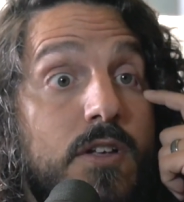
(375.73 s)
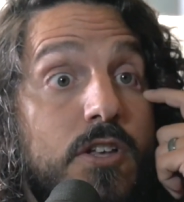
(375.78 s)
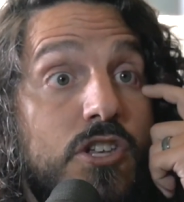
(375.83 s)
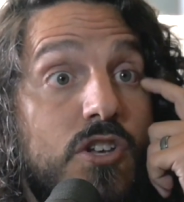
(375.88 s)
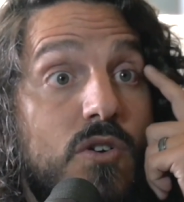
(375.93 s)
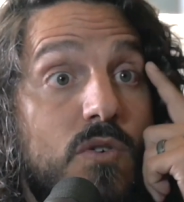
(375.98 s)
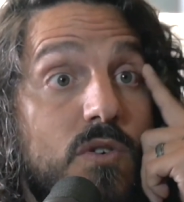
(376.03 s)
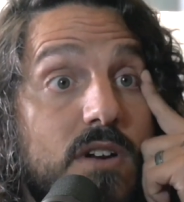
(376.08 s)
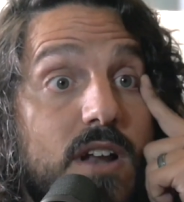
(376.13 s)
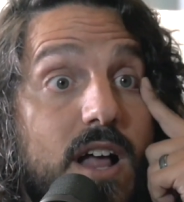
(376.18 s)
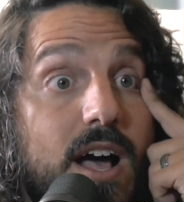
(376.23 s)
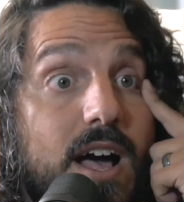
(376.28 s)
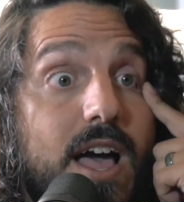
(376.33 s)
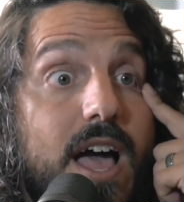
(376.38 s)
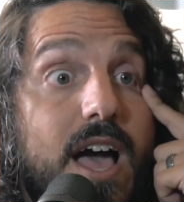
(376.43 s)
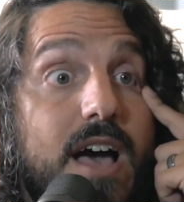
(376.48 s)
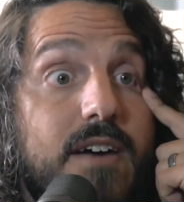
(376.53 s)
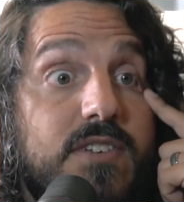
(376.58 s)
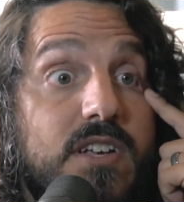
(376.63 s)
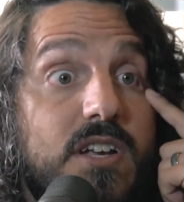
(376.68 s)
You're not
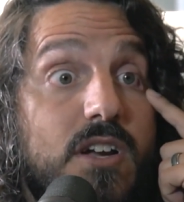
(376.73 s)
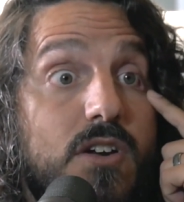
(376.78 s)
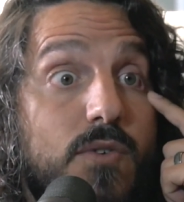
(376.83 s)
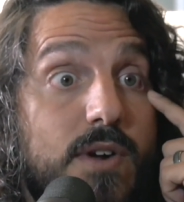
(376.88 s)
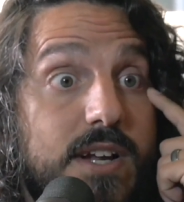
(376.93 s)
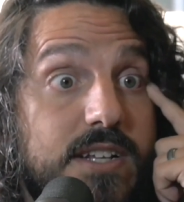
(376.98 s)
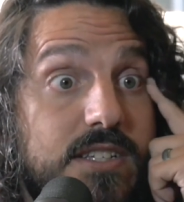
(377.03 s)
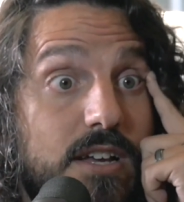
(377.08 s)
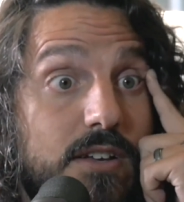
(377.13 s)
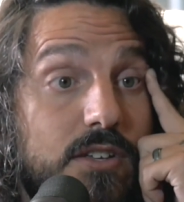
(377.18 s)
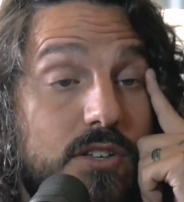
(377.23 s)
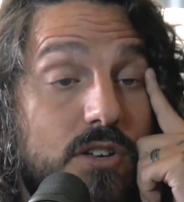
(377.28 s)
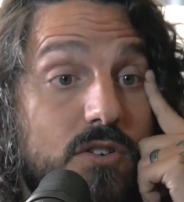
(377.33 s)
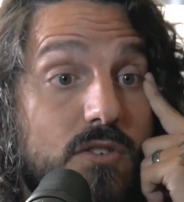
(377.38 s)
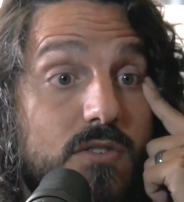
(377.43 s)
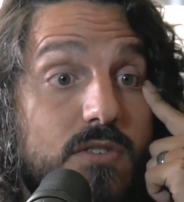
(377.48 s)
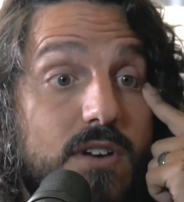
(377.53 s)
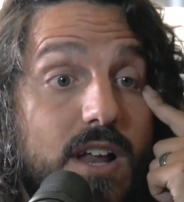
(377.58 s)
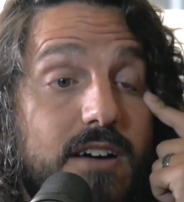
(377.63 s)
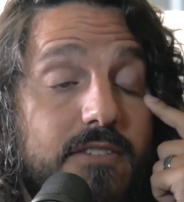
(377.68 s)
having a great time.
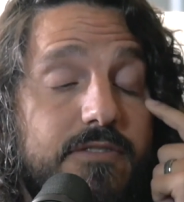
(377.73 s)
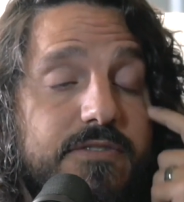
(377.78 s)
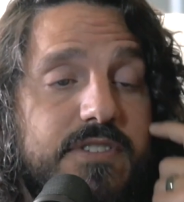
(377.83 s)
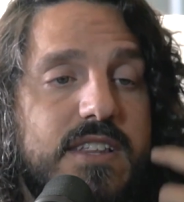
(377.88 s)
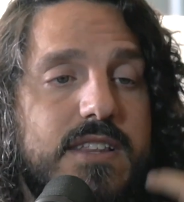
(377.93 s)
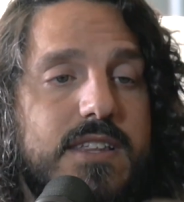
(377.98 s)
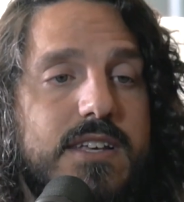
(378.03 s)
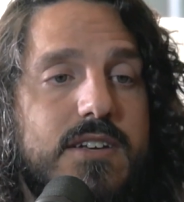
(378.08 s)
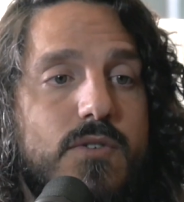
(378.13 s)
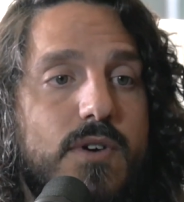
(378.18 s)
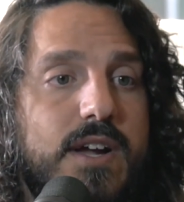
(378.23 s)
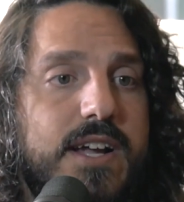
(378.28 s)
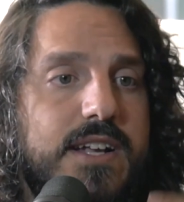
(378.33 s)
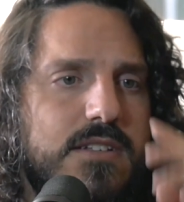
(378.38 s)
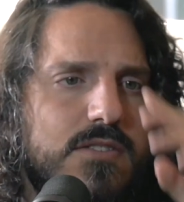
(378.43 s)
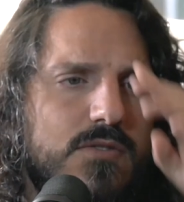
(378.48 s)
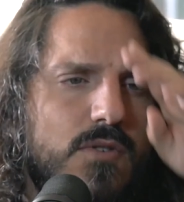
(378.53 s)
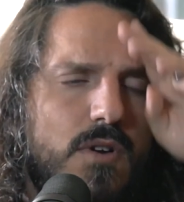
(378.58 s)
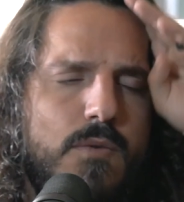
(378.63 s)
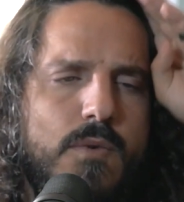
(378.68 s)
You're not feeling
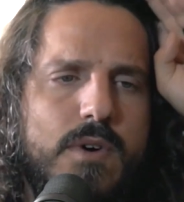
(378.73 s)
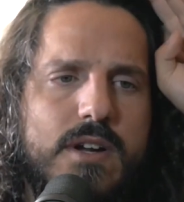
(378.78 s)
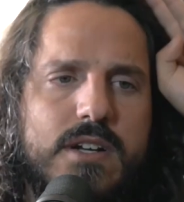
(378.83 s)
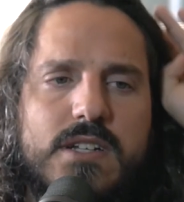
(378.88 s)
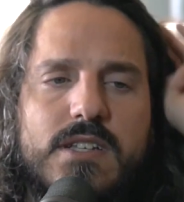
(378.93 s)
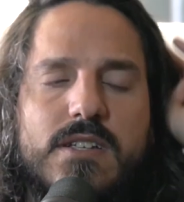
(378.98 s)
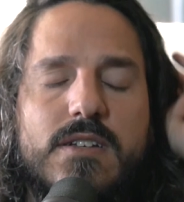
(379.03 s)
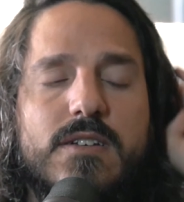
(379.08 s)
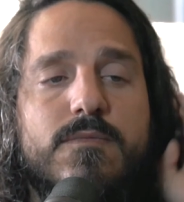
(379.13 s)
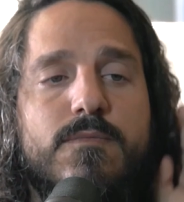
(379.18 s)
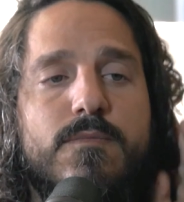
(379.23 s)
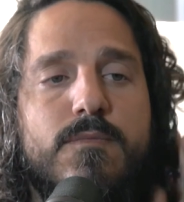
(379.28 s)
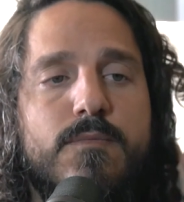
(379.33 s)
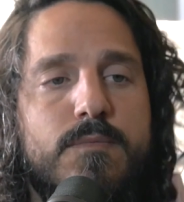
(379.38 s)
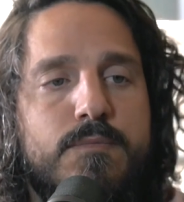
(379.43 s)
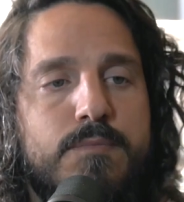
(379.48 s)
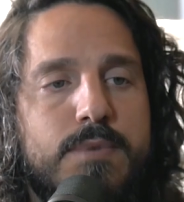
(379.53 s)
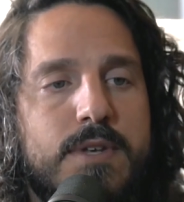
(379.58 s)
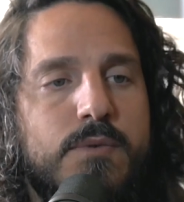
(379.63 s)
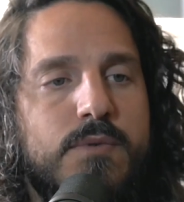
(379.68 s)
great. So I wanted to
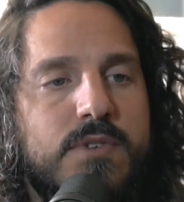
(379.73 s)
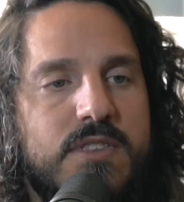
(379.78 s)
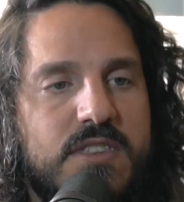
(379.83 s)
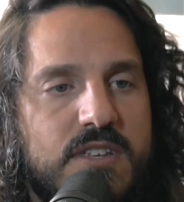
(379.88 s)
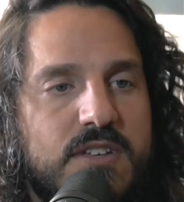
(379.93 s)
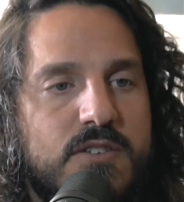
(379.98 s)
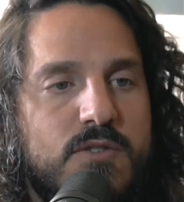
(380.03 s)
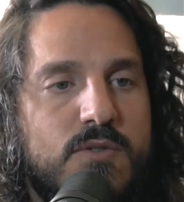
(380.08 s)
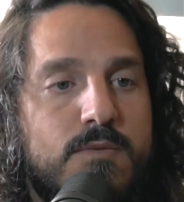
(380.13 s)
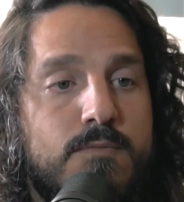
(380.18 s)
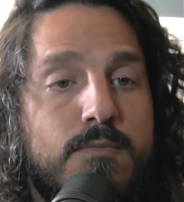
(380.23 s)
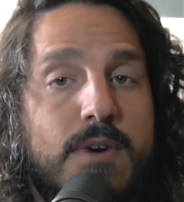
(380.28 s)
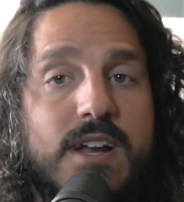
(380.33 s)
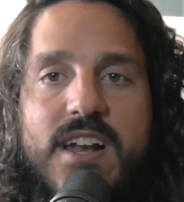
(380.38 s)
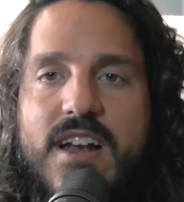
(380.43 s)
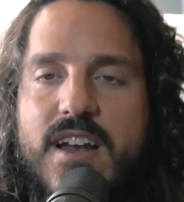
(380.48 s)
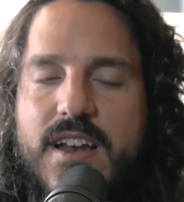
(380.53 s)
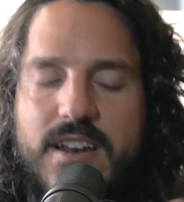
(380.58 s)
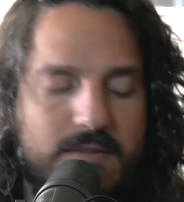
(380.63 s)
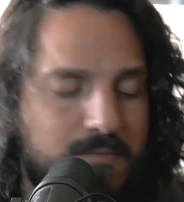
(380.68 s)
be with you.
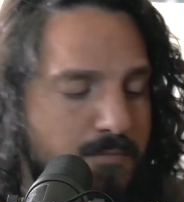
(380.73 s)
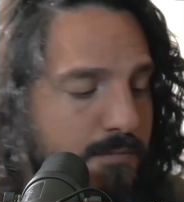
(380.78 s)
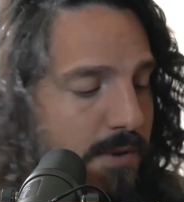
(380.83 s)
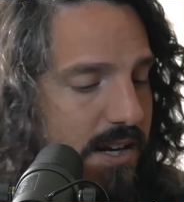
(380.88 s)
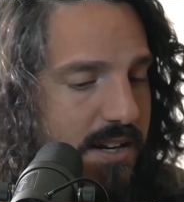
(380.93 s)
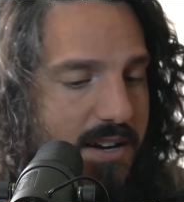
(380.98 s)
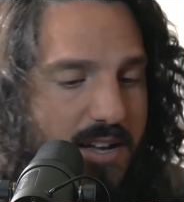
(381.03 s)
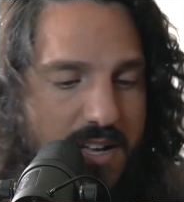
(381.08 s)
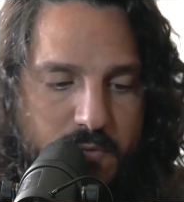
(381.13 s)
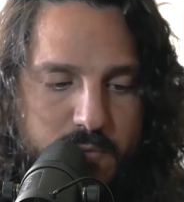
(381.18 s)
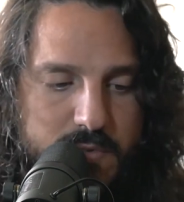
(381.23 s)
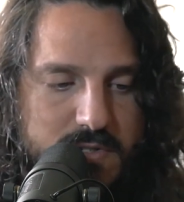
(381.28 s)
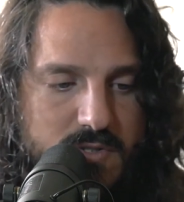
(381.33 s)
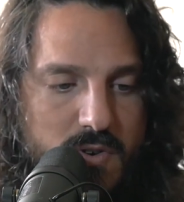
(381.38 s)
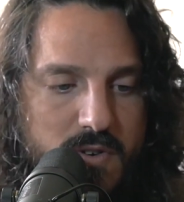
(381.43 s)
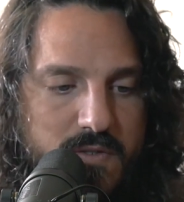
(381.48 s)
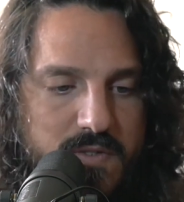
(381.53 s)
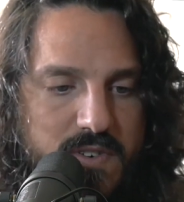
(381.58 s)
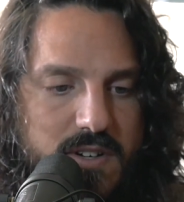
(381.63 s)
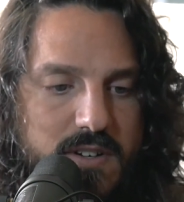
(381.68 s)
My night was
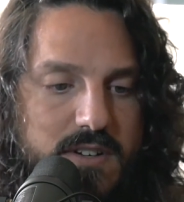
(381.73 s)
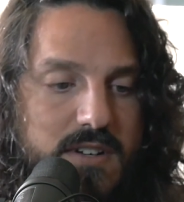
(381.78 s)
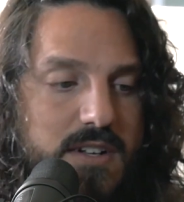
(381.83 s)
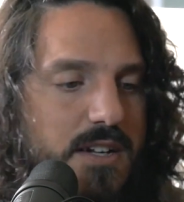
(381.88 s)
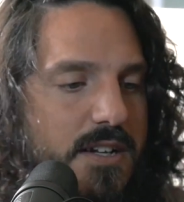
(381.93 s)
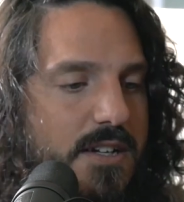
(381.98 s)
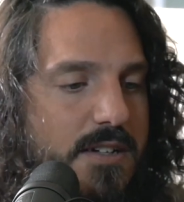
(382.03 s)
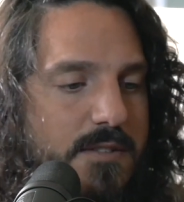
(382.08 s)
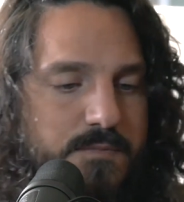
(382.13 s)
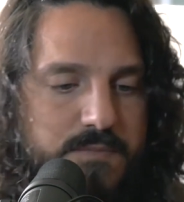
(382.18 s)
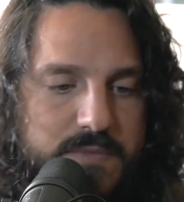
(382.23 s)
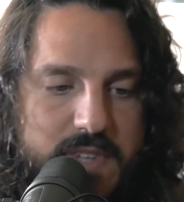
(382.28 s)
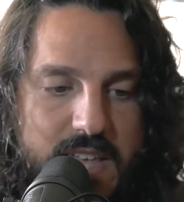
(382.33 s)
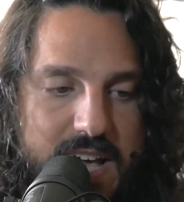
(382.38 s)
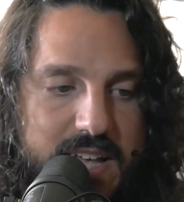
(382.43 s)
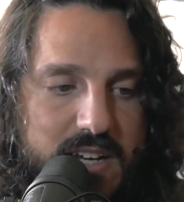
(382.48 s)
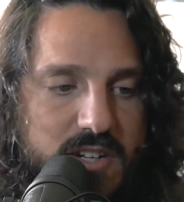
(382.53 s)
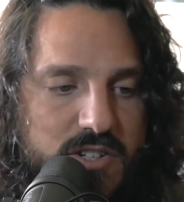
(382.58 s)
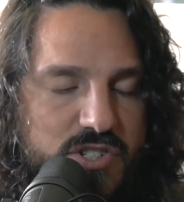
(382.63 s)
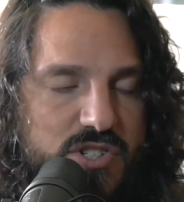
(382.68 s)
over,
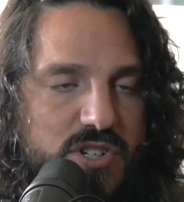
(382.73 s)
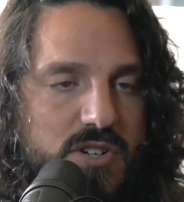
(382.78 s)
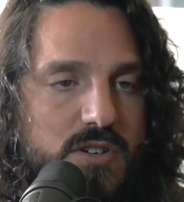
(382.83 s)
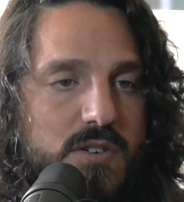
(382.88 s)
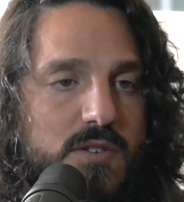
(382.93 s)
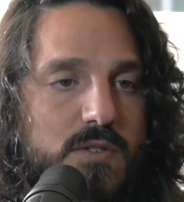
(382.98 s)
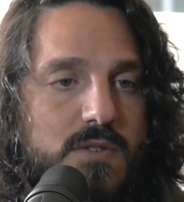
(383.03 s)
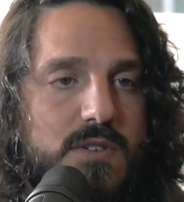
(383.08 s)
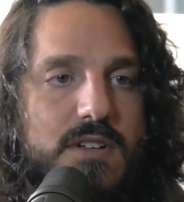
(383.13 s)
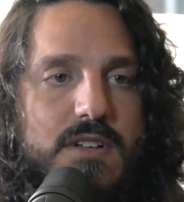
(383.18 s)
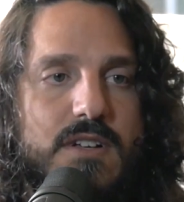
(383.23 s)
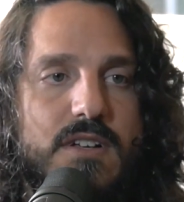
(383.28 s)
had a show.